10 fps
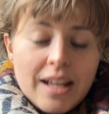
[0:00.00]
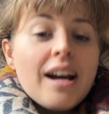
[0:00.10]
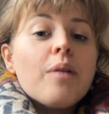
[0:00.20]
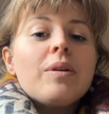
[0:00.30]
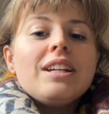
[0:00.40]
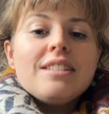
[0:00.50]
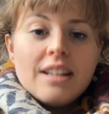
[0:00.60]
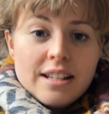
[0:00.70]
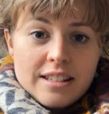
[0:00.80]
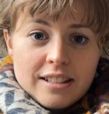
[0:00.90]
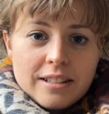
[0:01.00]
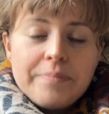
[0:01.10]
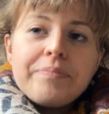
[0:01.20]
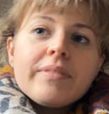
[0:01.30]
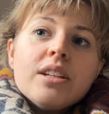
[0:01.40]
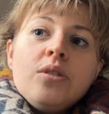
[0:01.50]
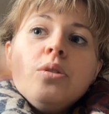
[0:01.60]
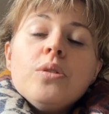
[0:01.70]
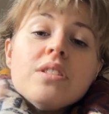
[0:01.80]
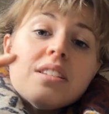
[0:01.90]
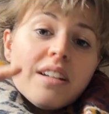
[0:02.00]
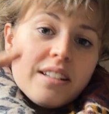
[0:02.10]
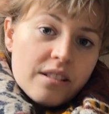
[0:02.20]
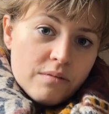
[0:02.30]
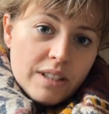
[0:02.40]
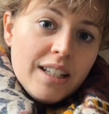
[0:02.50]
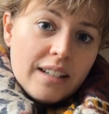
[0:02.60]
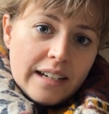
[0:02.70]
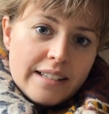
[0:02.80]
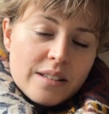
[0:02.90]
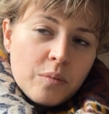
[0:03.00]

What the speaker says: And when it doesn't, you're starting to realize,